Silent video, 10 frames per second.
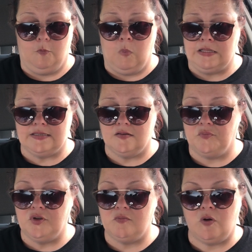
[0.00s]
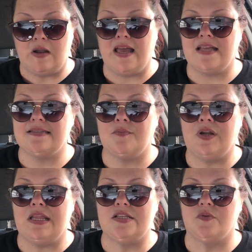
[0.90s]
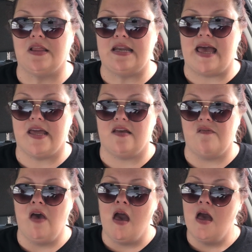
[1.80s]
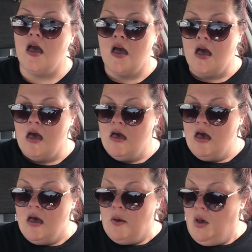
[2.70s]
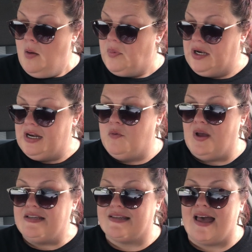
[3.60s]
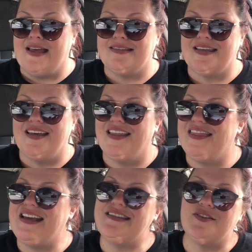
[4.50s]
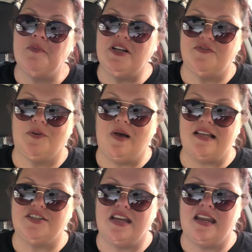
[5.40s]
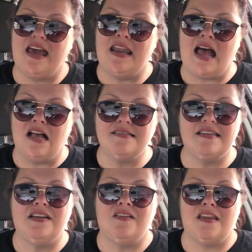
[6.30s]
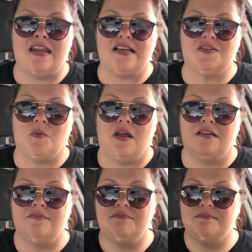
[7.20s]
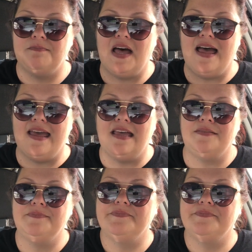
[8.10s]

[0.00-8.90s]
once in a blue moon I get somebody that's really negative. But anyways, guys, thanks so much for watching, and I'll see you in the next one. Bye!